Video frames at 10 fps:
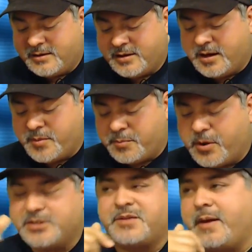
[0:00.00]
a
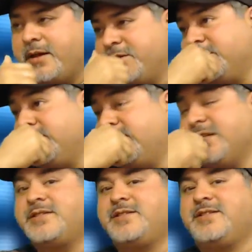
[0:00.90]
project manager
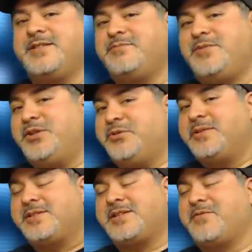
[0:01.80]
just to do the
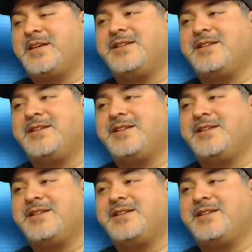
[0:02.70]
stuff that he's doing.